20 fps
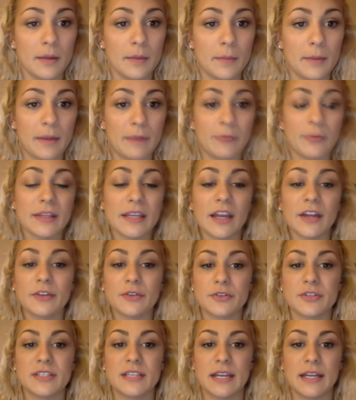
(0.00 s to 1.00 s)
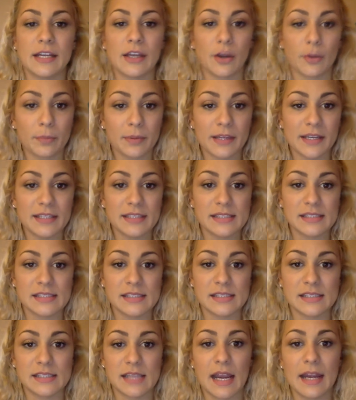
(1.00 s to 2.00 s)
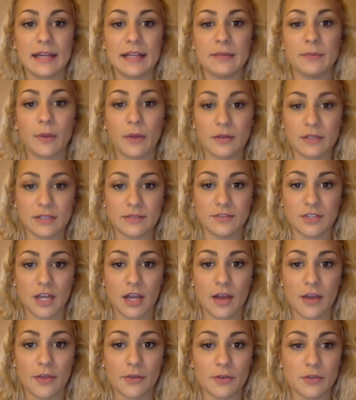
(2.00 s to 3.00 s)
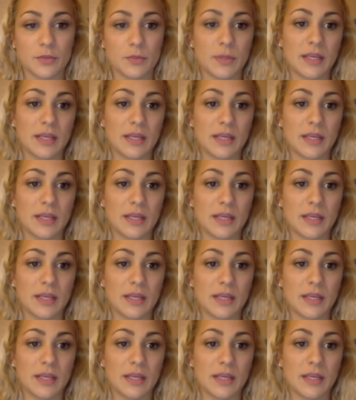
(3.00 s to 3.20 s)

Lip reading: by really understanding our place in society relative to others,